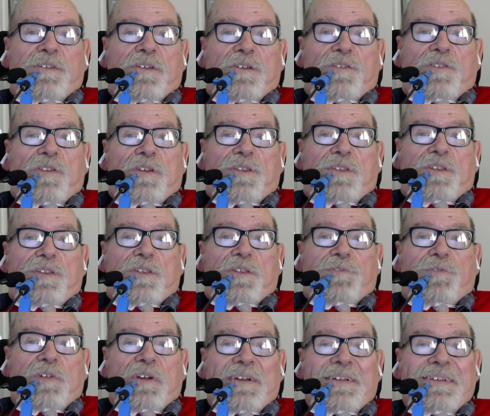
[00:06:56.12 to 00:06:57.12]
that said that
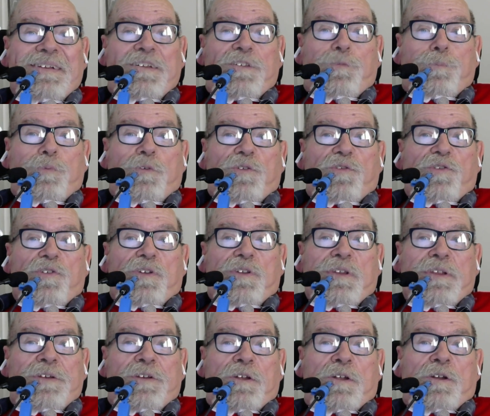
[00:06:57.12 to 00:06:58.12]
the finance
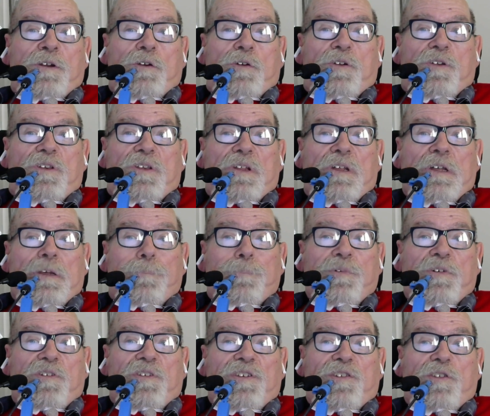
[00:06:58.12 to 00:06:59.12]
person could not
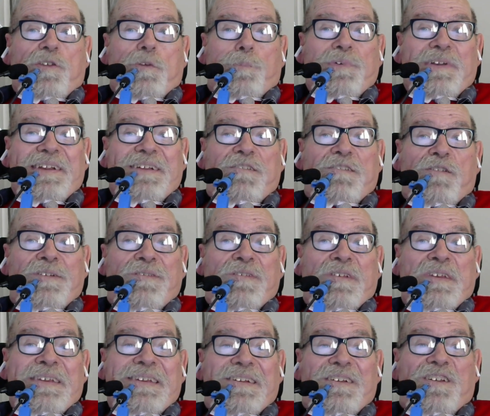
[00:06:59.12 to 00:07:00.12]
participate
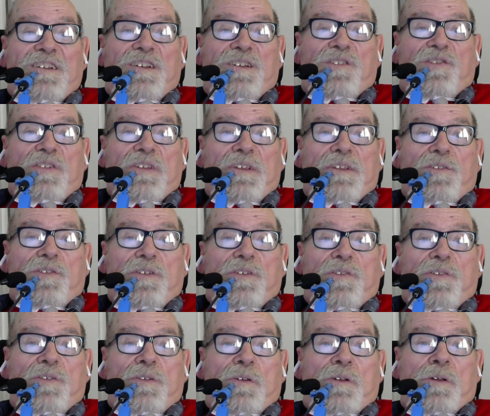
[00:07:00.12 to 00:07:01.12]
in
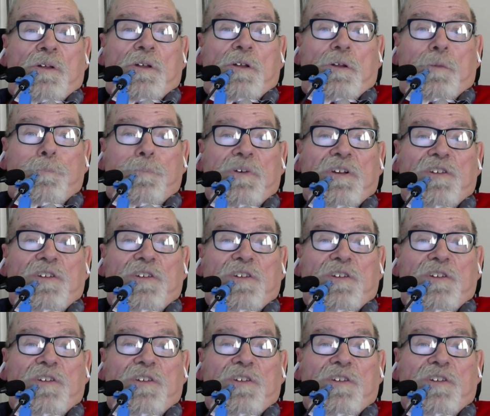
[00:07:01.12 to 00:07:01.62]
consensus on